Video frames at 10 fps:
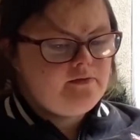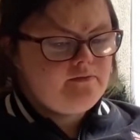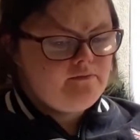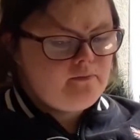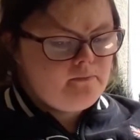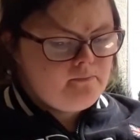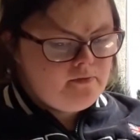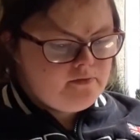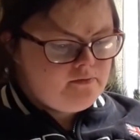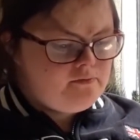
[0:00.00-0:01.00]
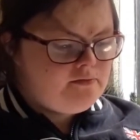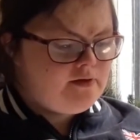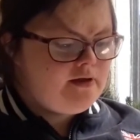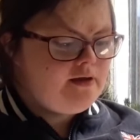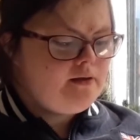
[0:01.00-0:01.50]
governmental
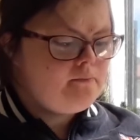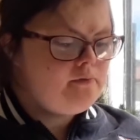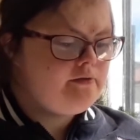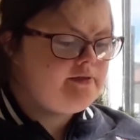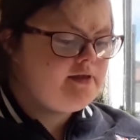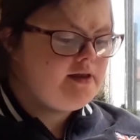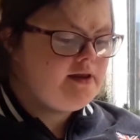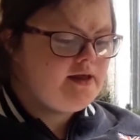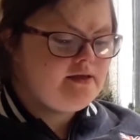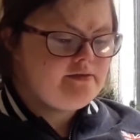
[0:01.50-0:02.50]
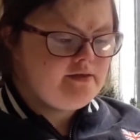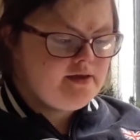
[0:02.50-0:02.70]
policy lacks